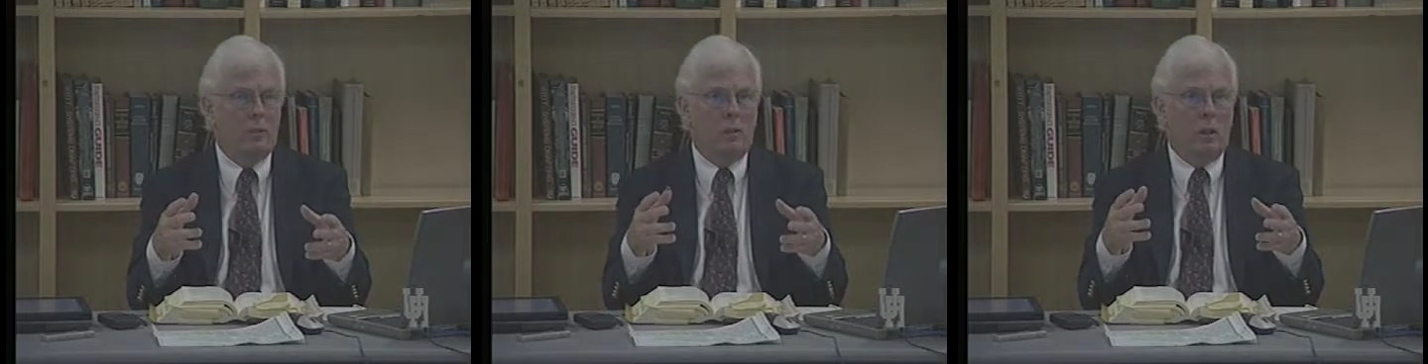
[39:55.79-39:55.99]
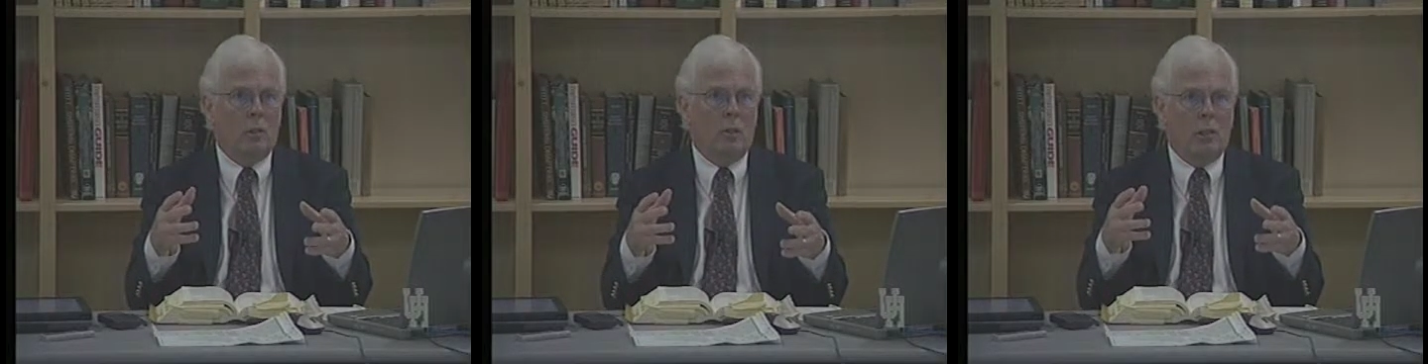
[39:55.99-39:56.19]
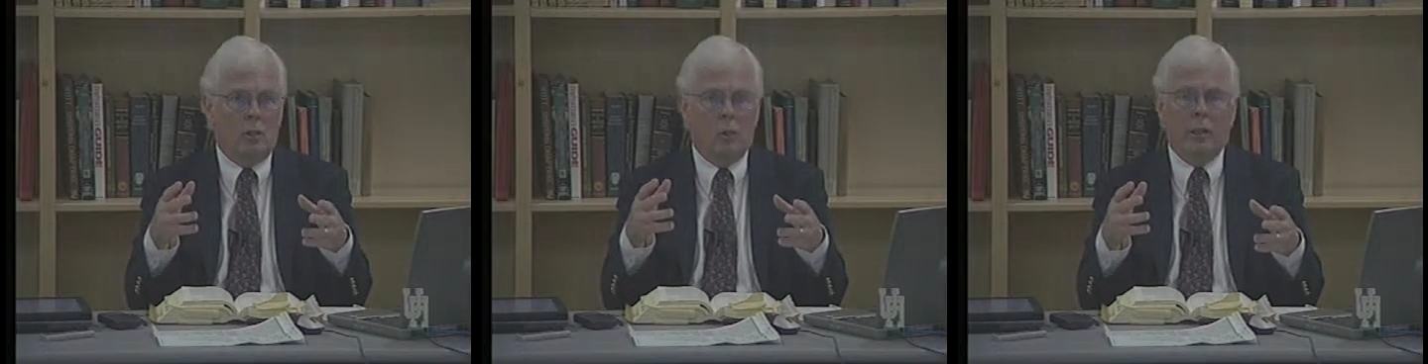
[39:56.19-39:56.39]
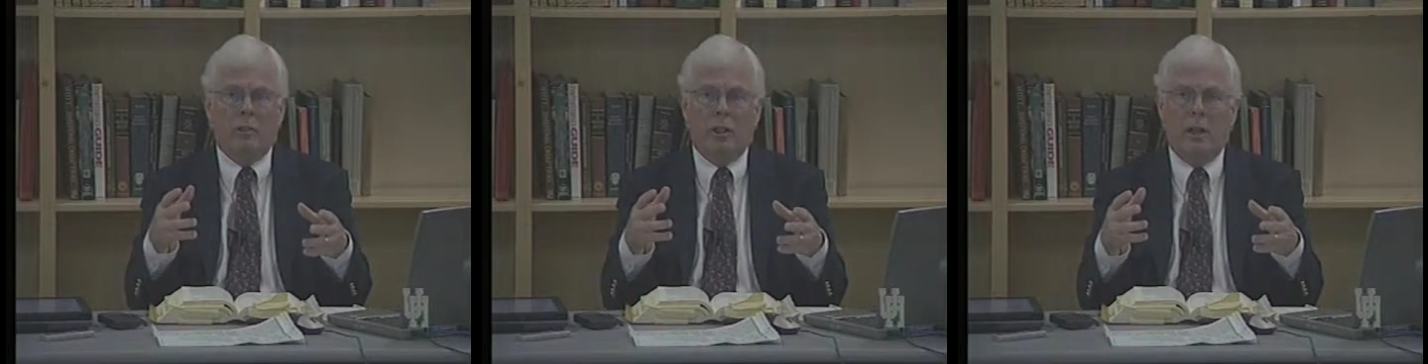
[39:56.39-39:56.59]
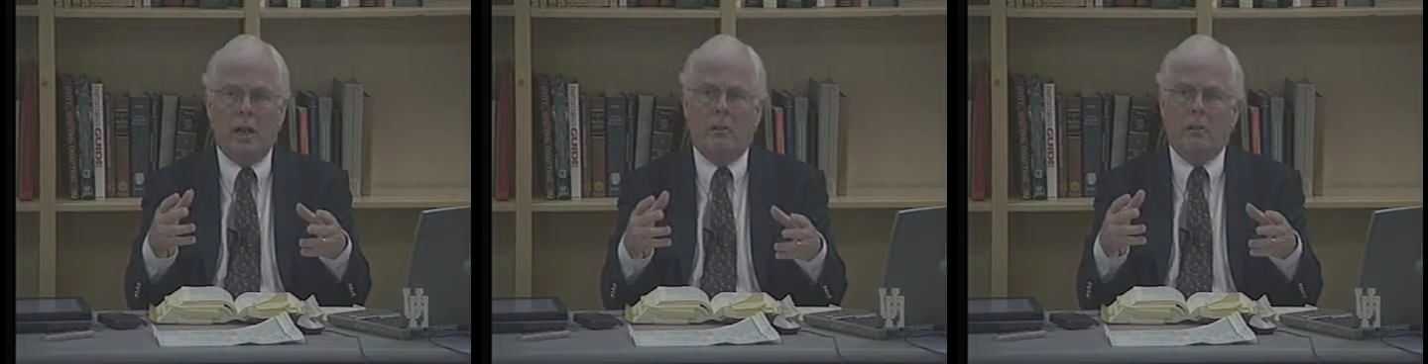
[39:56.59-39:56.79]
So that
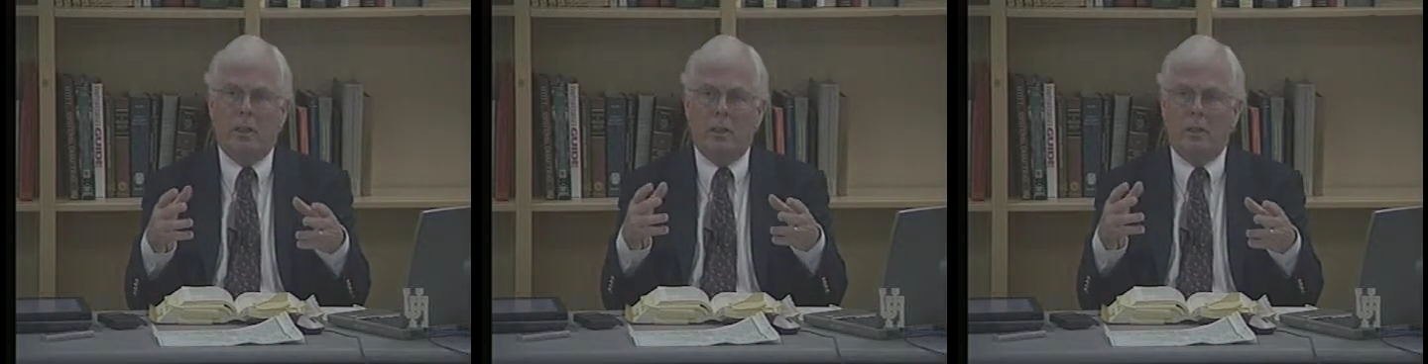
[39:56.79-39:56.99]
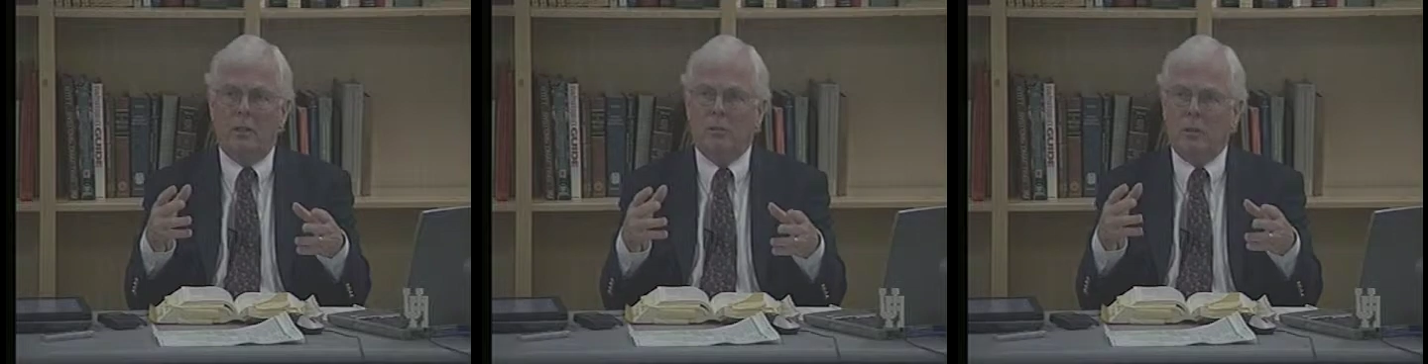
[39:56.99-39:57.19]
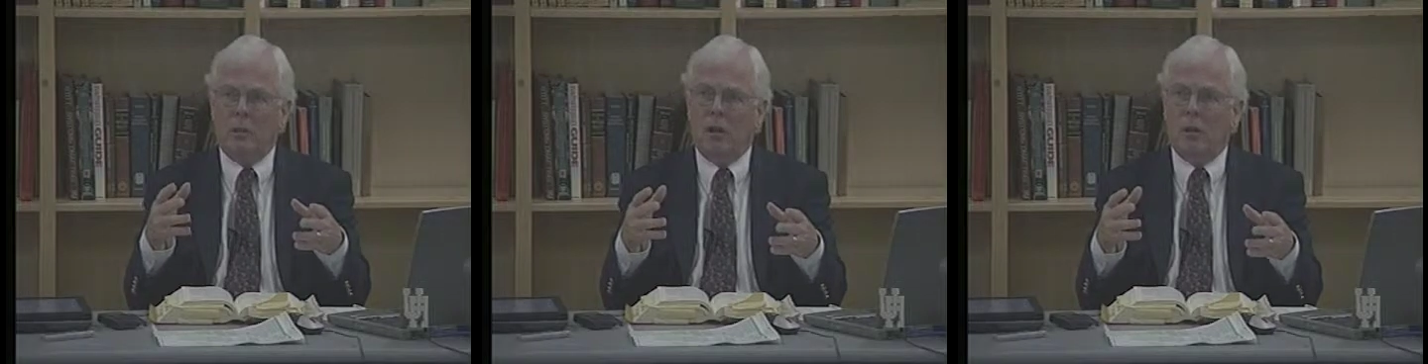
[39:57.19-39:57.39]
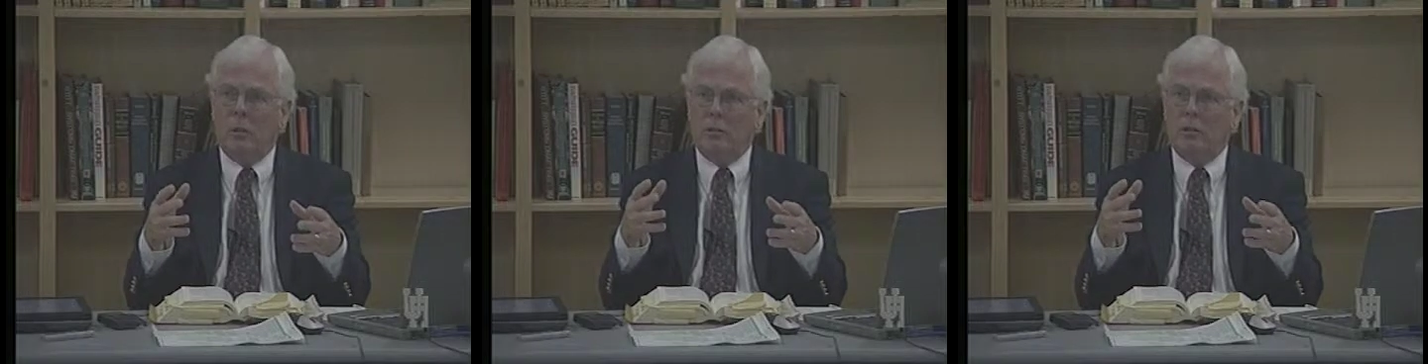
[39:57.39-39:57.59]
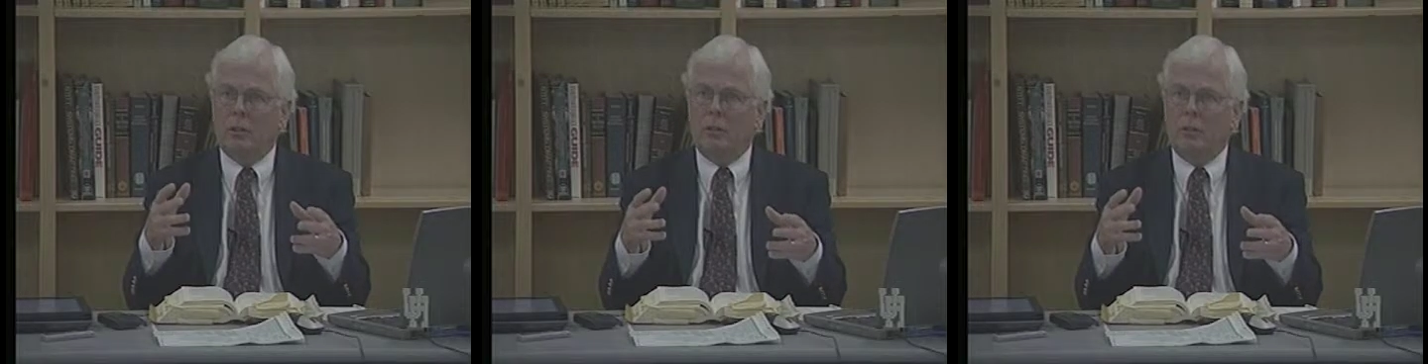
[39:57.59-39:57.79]
originality doesn't
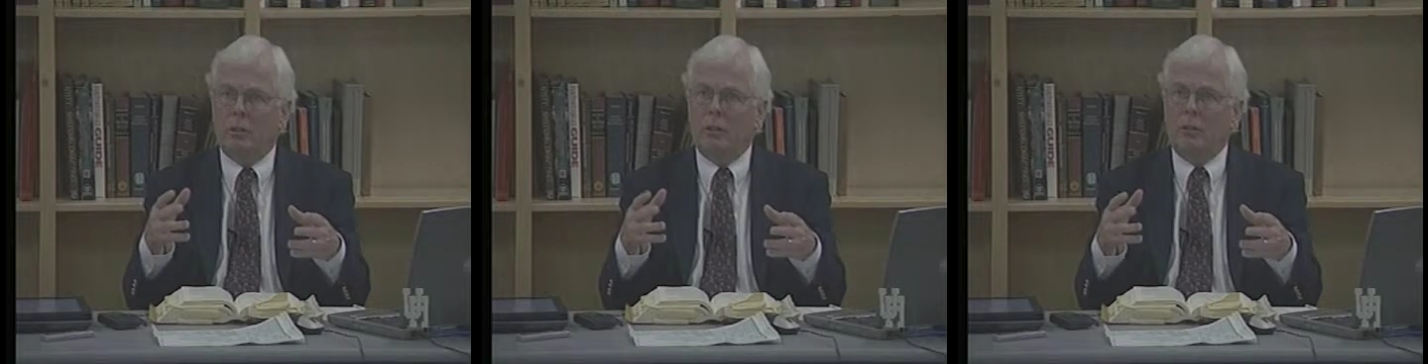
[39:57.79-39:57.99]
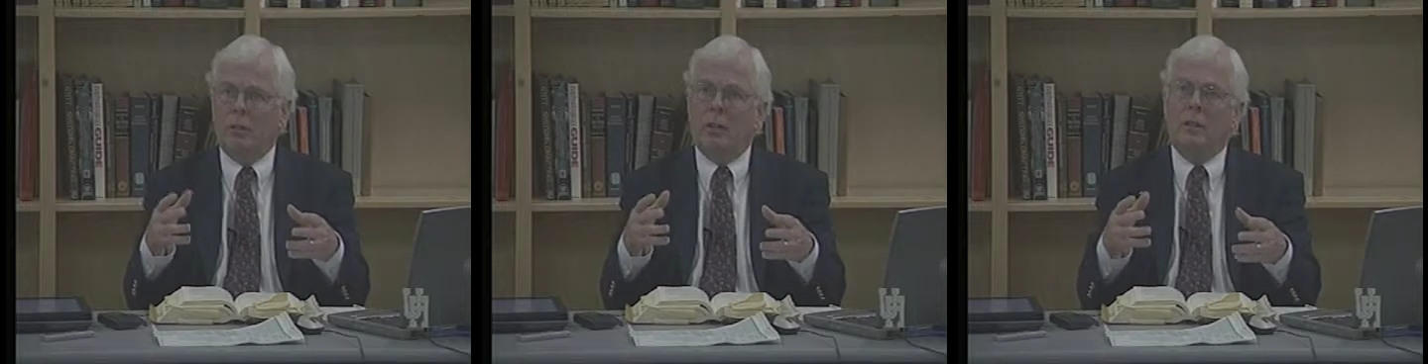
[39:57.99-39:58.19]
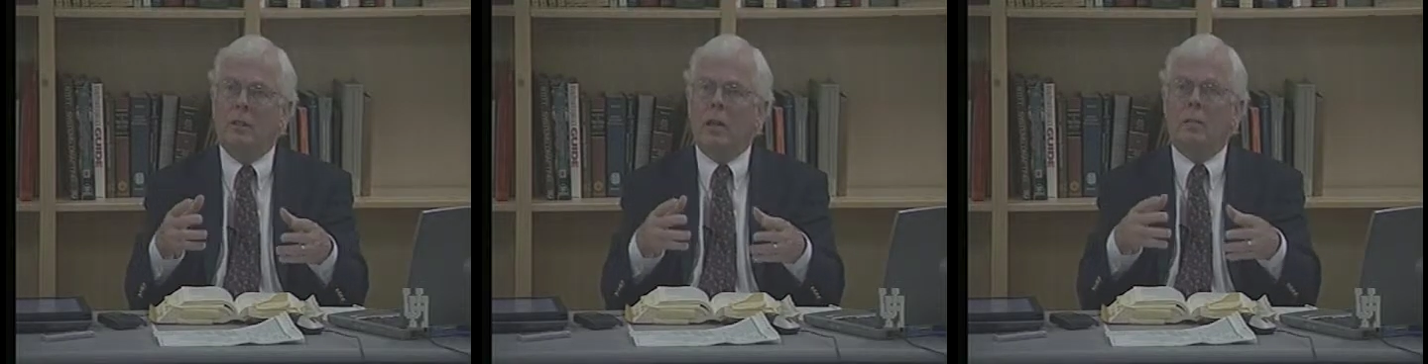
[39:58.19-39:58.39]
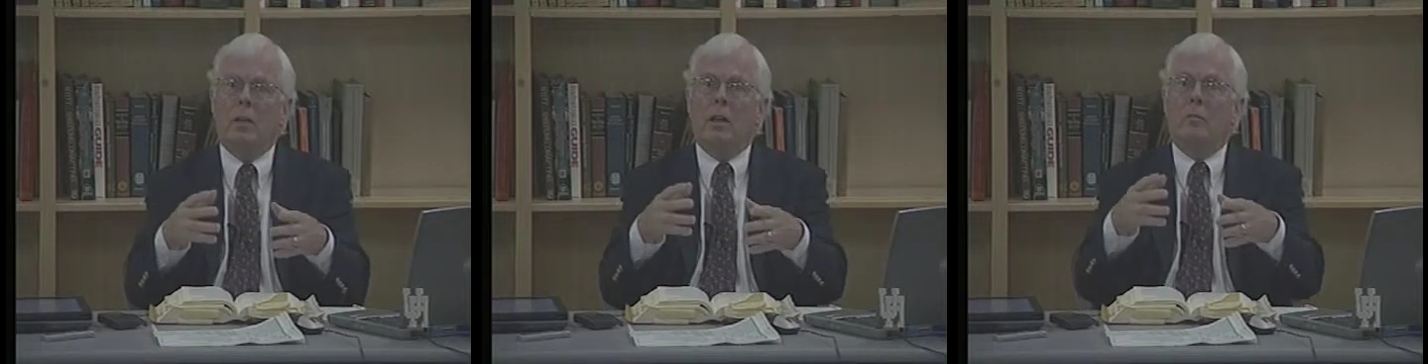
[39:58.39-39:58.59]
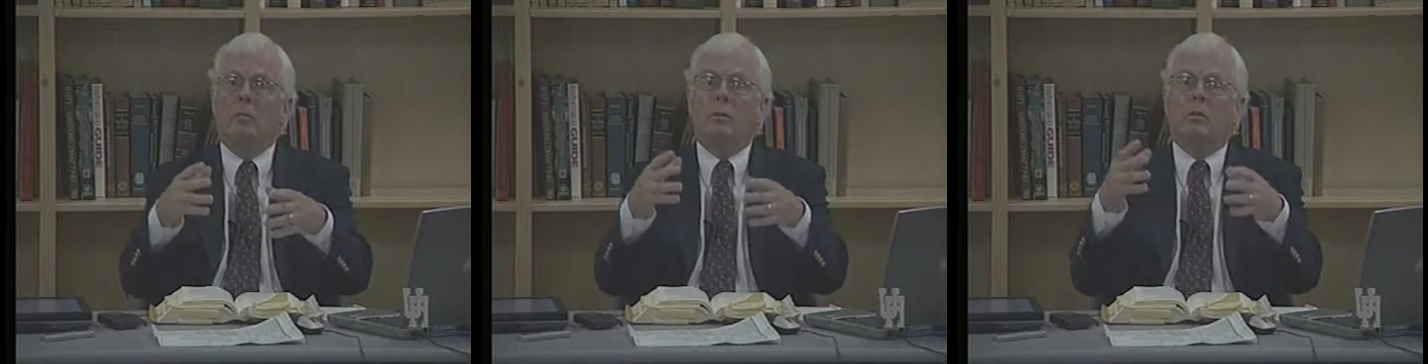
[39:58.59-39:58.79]
always consist in
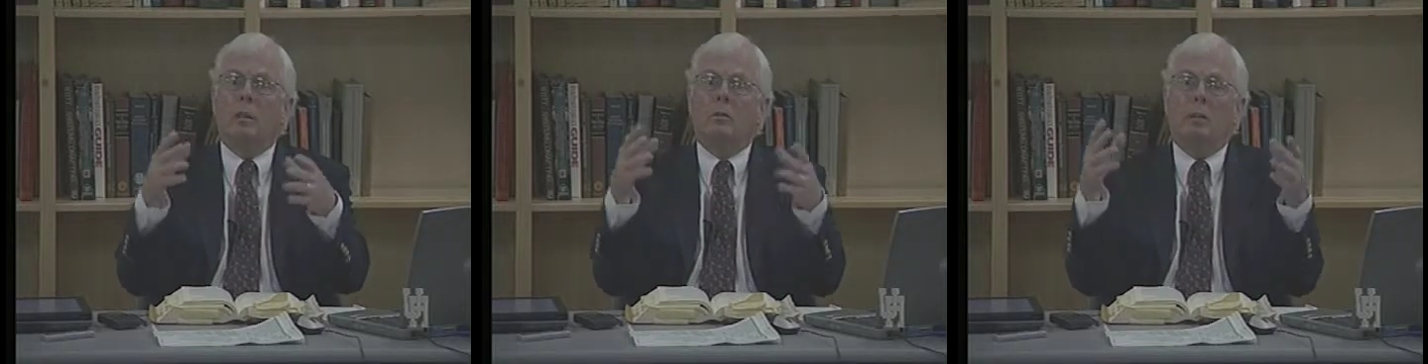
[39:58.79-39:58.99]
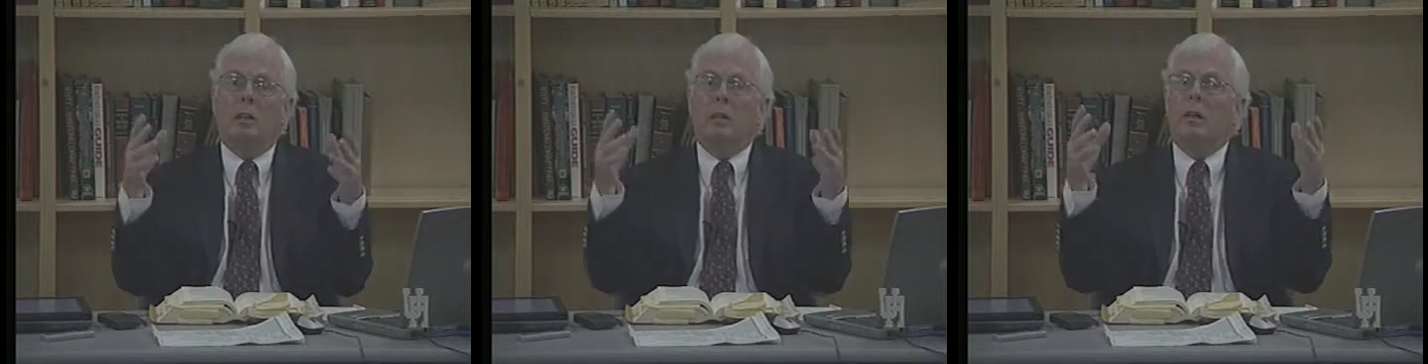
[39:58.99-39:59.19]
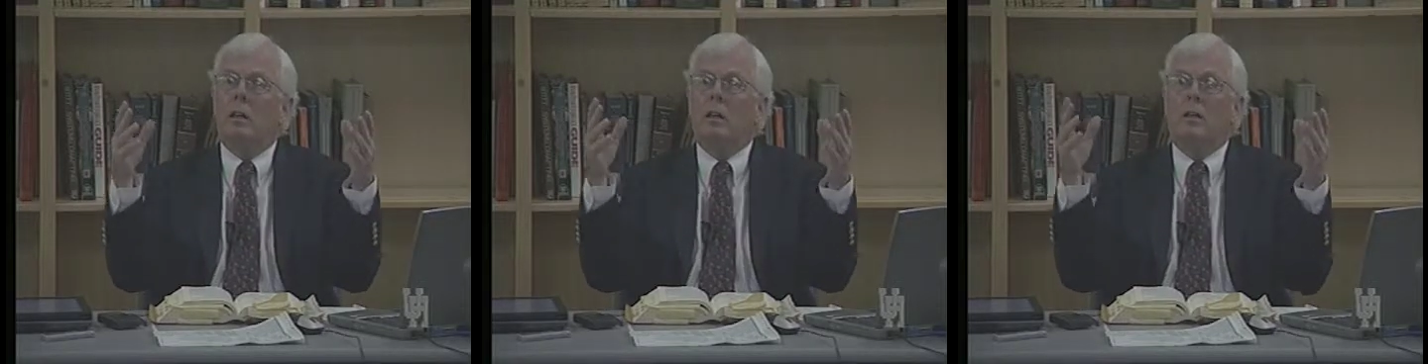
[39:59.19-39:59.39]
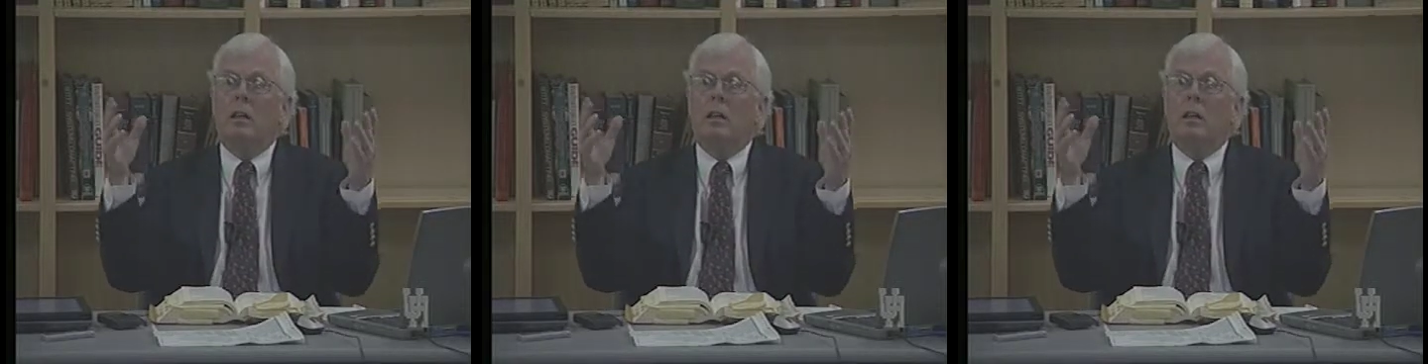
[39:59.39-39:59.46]
coming up with something